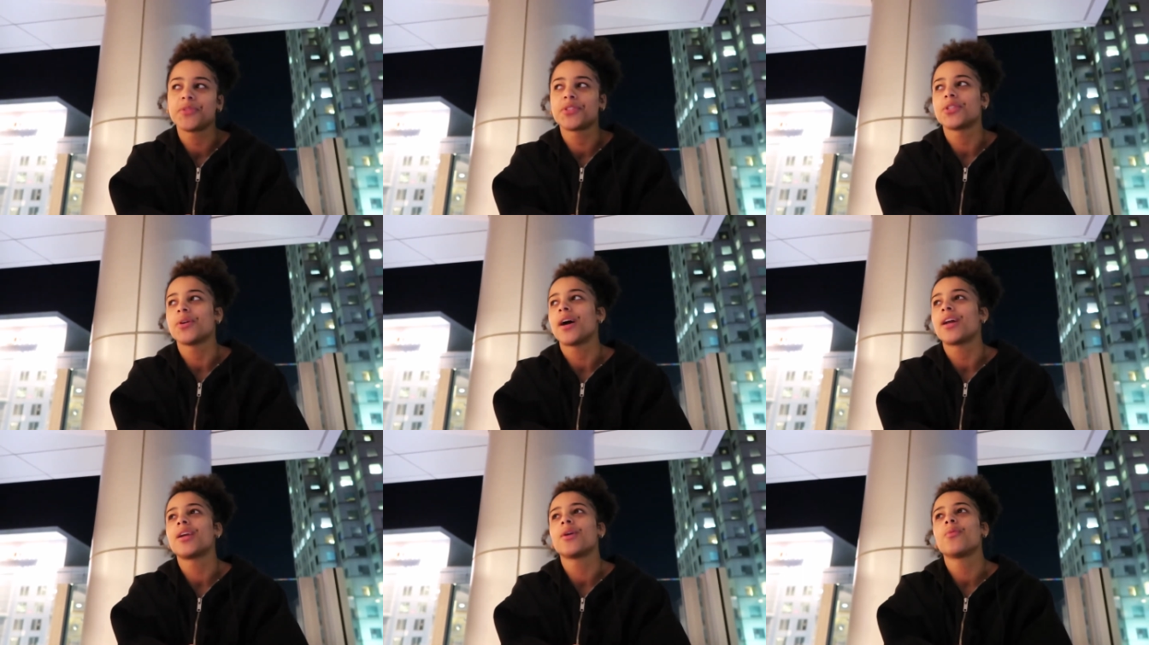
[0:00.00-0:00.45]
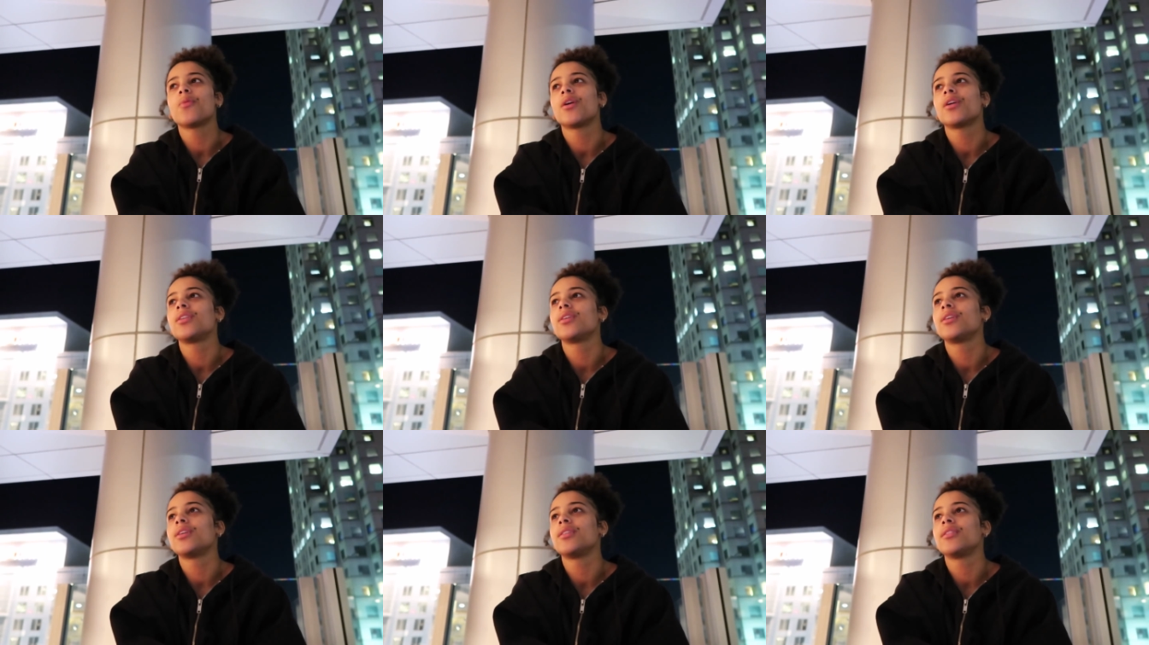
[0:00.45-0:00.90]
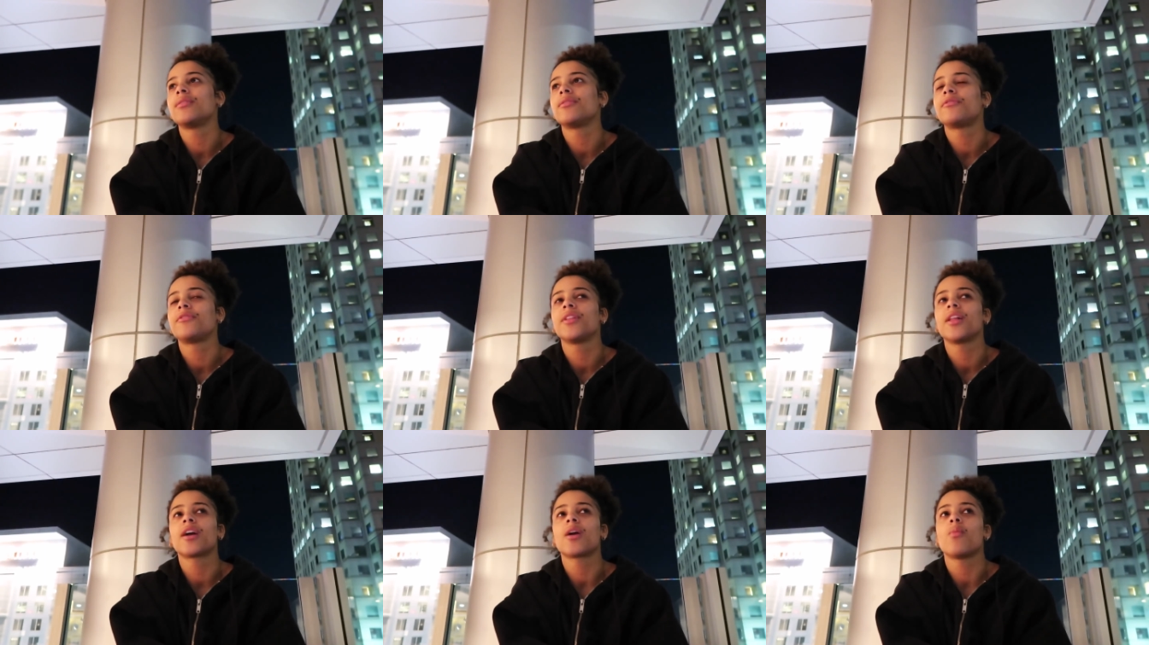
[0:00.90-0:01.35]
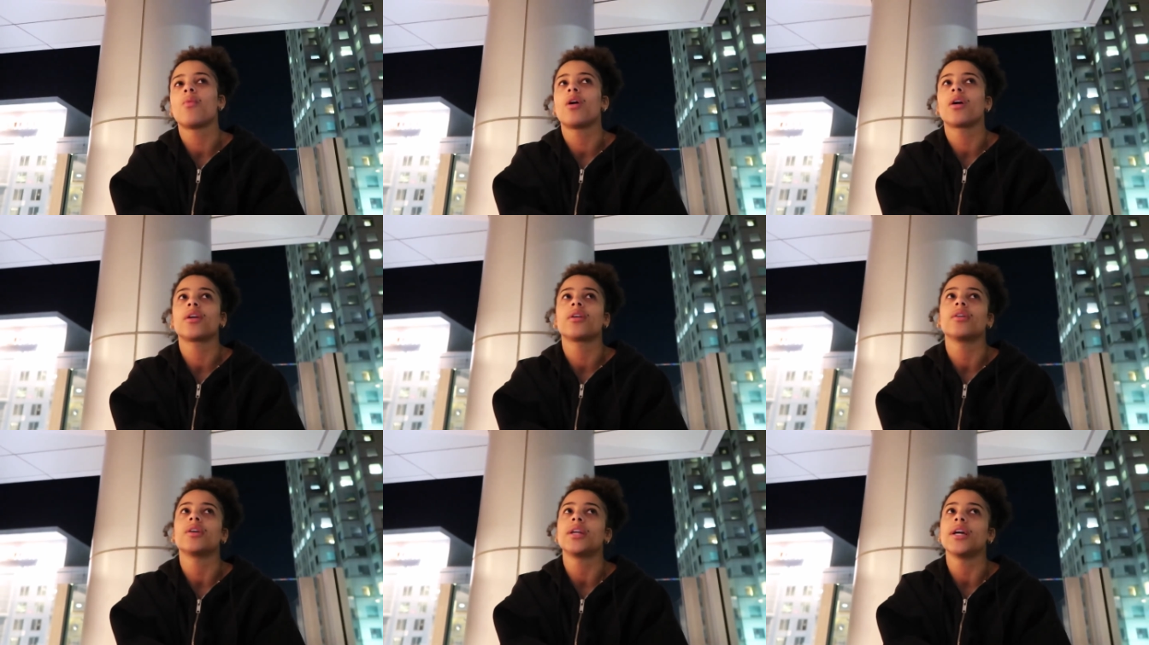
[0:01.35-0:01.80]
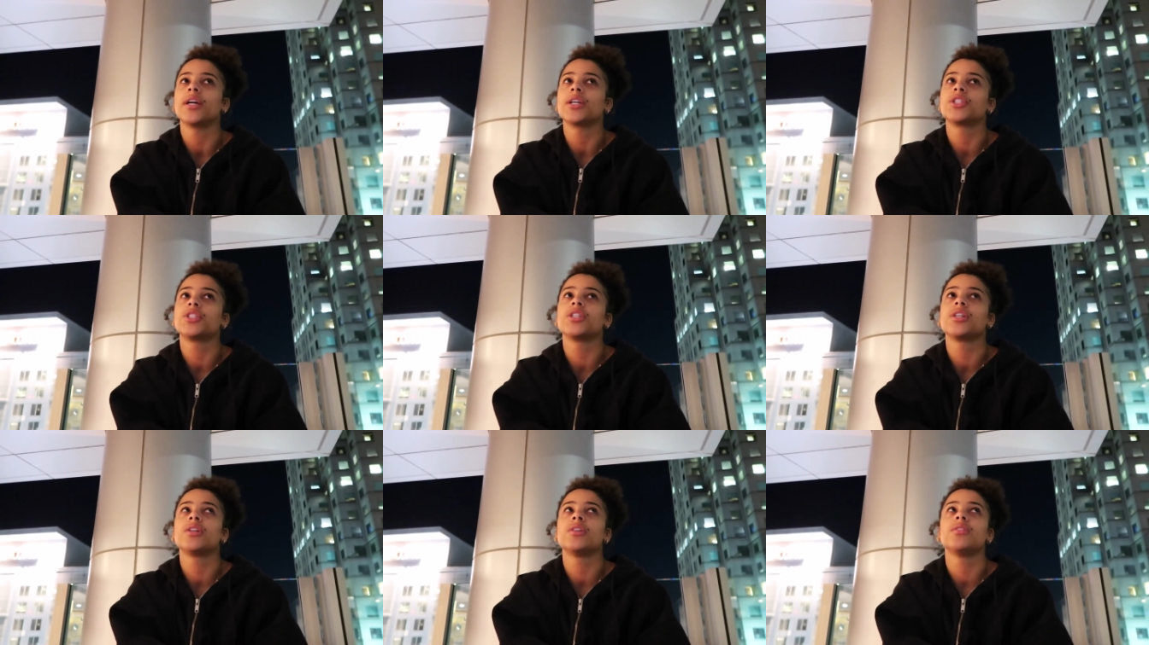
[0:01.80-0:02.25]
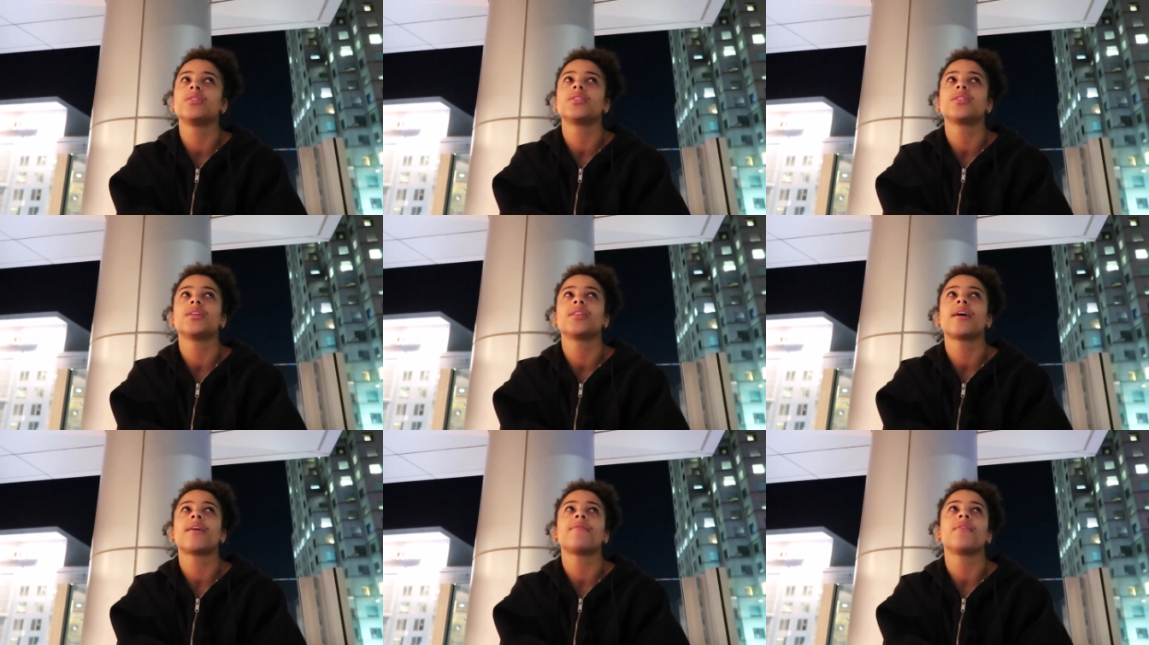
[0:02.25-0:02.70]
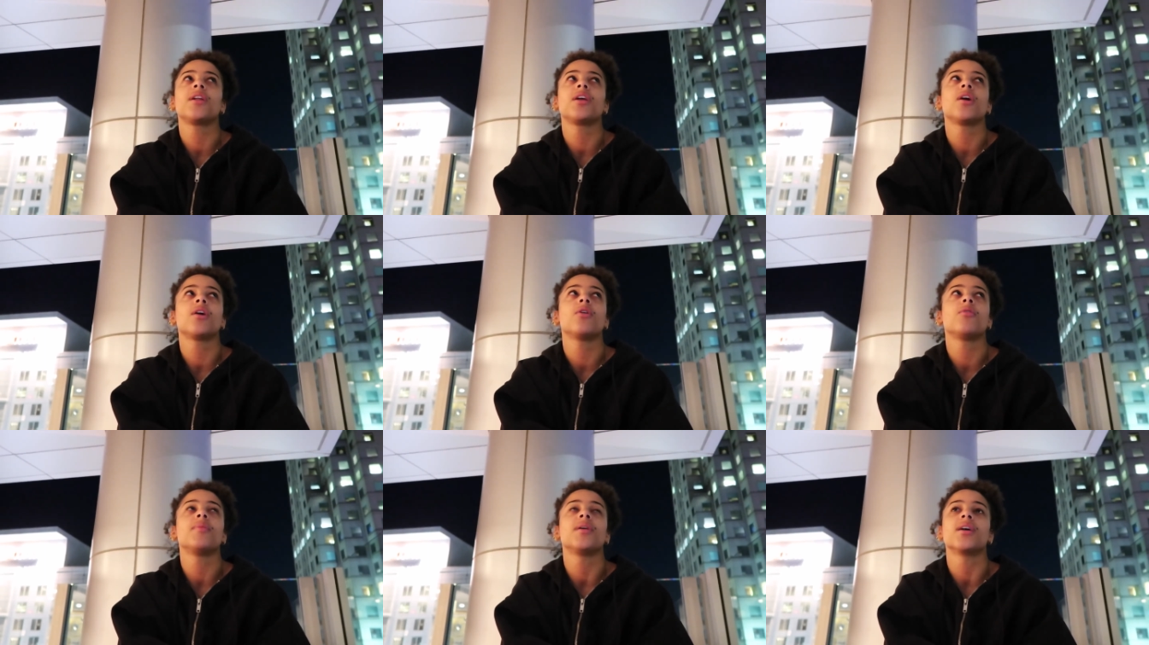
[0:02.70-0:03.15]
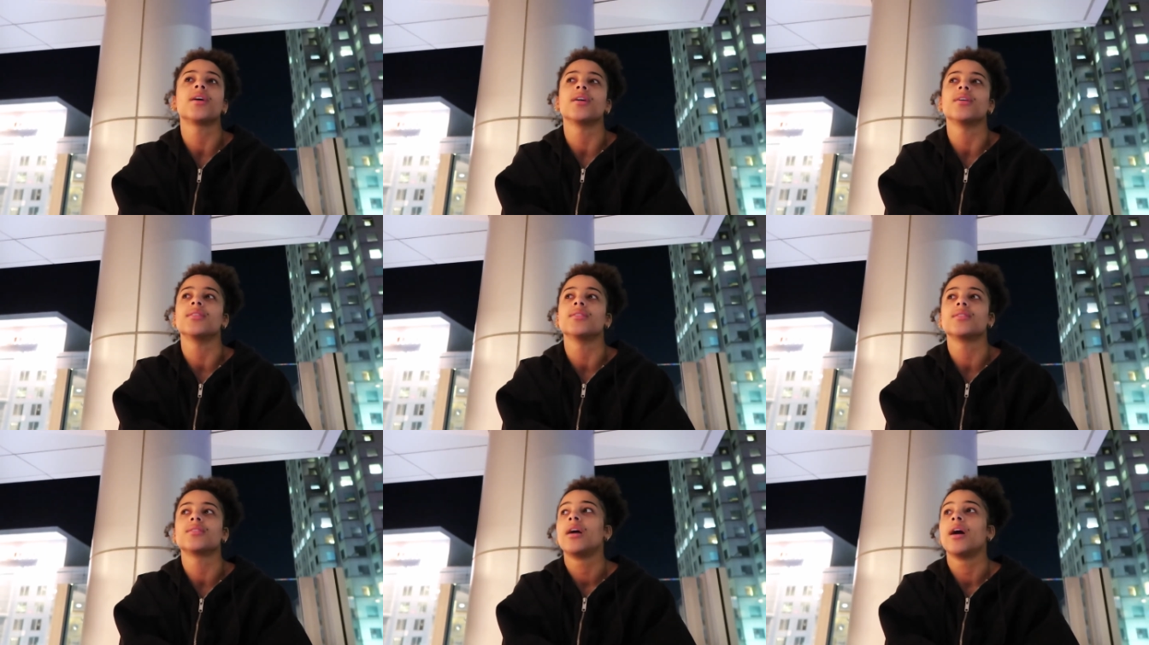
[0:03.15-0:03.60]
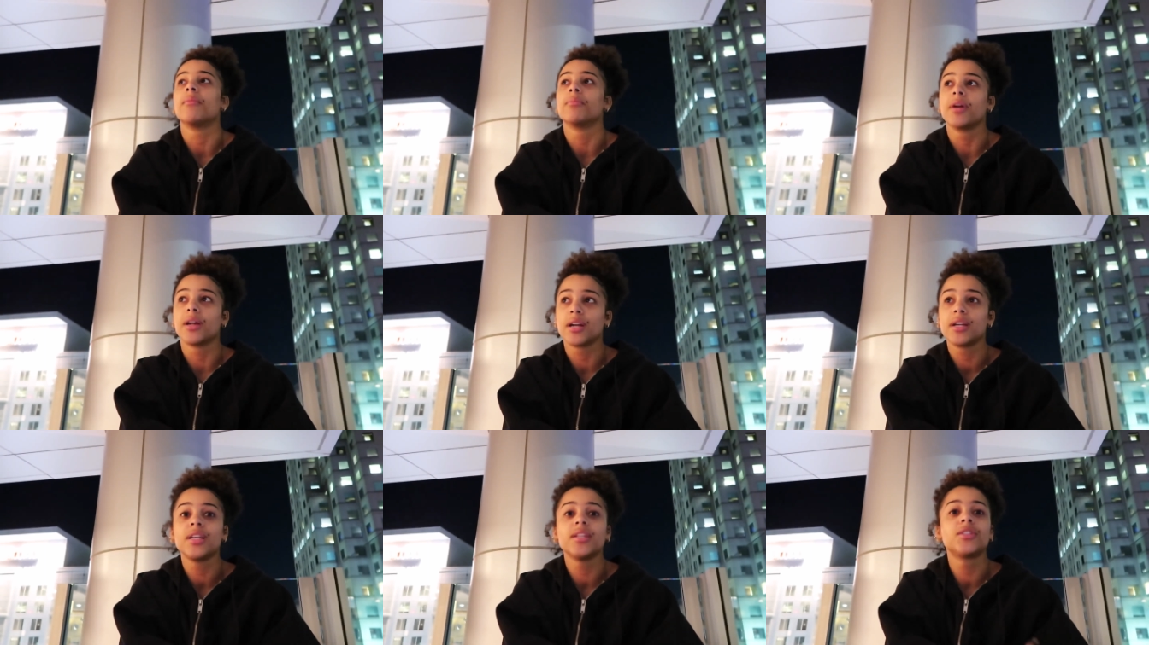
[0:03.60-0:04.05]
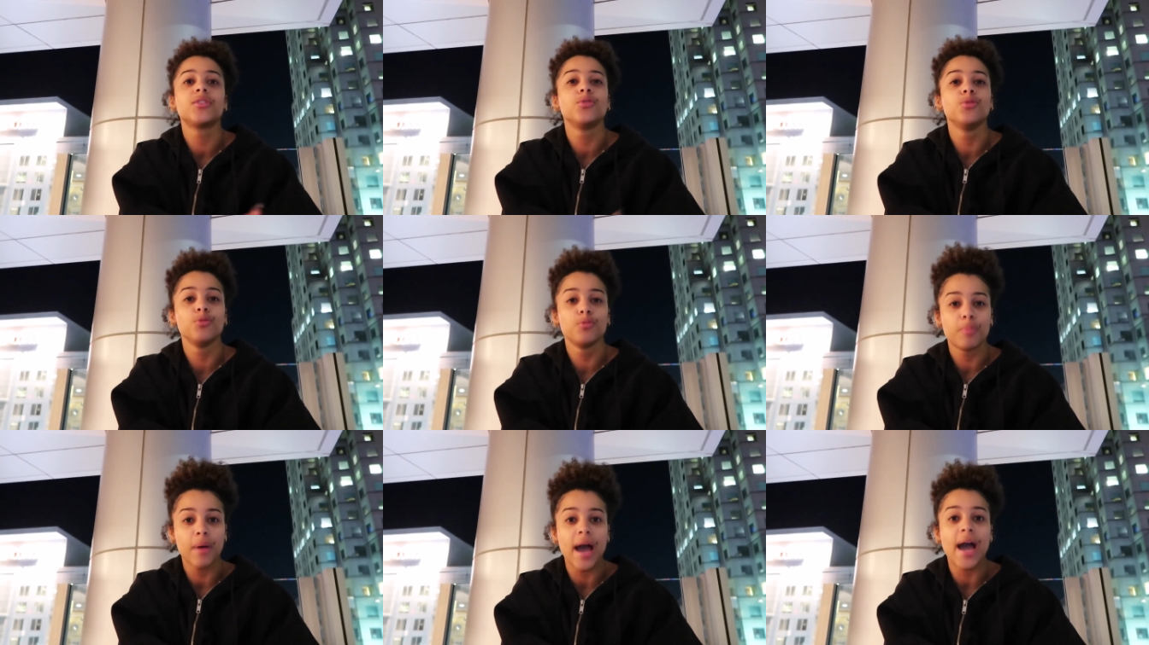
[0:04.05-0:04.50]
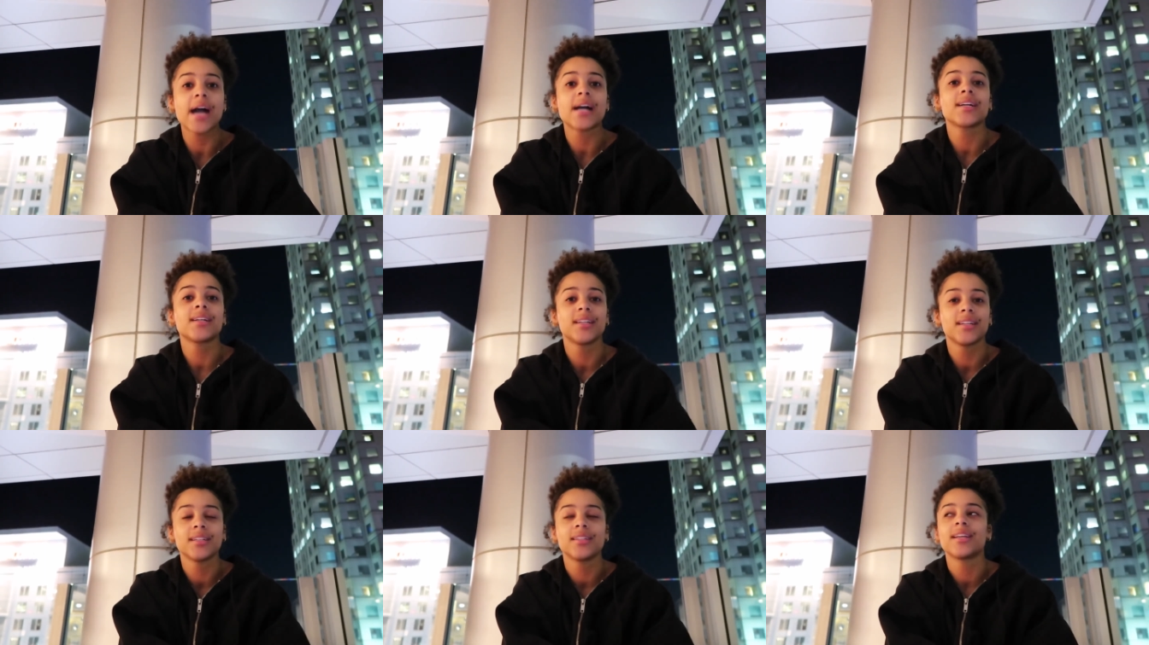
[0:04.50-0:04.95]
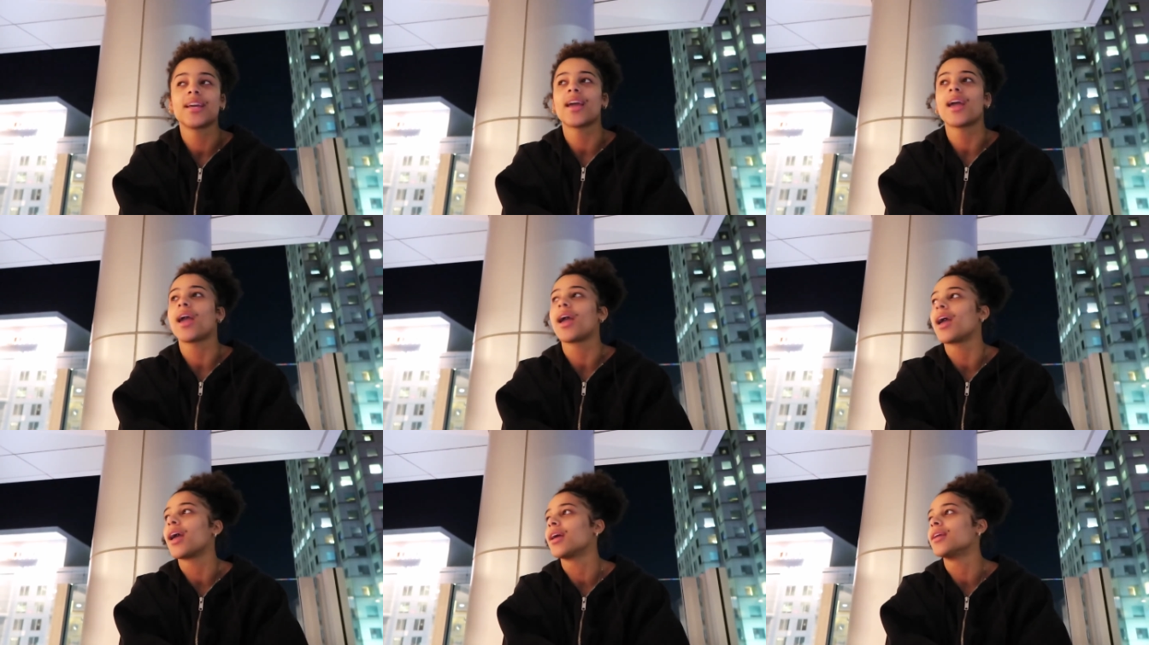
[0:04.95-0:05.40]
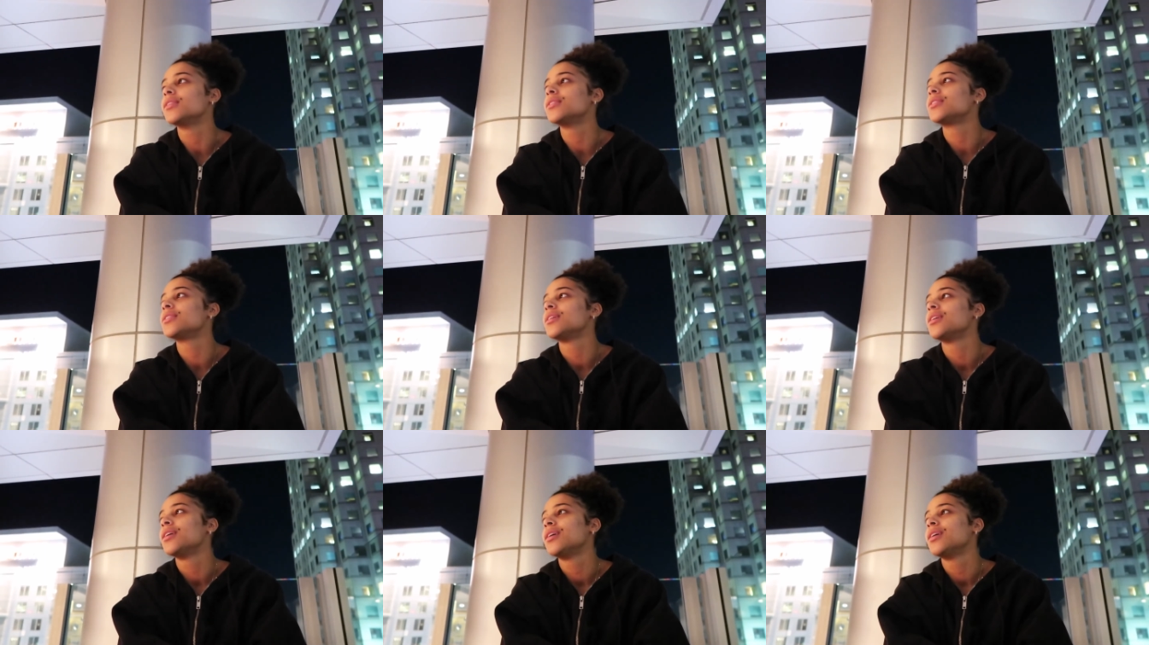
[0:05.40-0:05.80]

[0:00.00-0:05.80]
So I didn't want to feel like I'm walking on eggshells in that video, because I'm gonna need to pack and